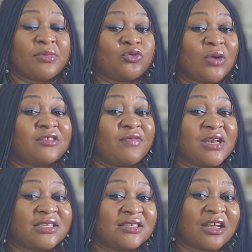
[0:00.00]
Mituwa's
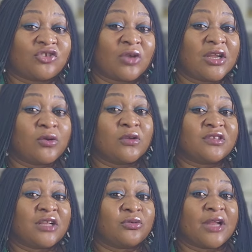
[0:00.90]
village is actually
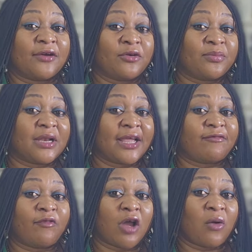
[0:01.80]
closer to Nairobi, like
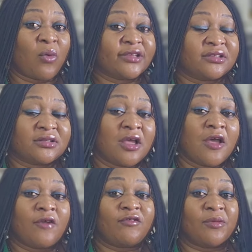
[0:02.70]
4 hours
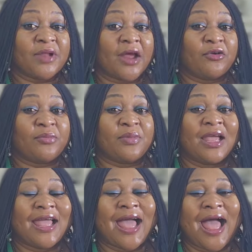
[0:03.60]
from Nairobi.
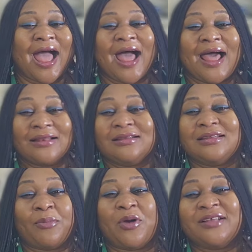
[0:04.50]
And
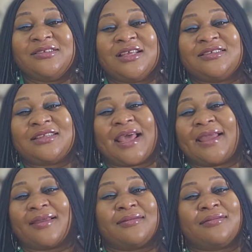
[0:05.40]
Yabohanze is
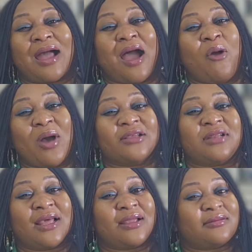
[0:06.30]
like hours,
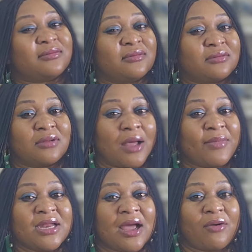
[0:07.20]
like how
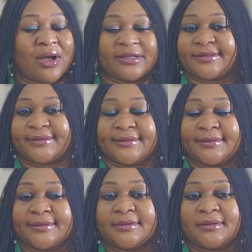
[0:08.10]
many hours?
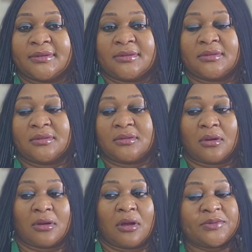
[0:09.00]

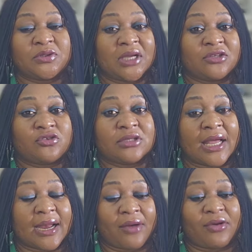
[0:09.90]
Up to 8 to
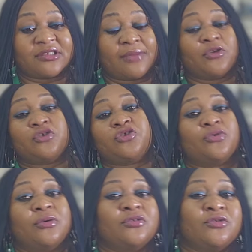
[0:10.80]
9 hours, I'm not
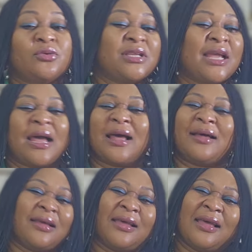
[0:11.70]
sure. So they are
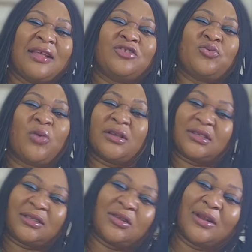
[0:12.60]

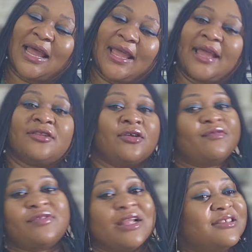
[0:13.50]
towards the other end
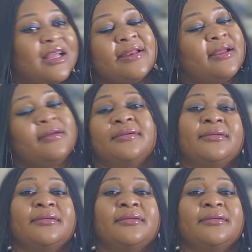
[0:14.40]
of Tanzania.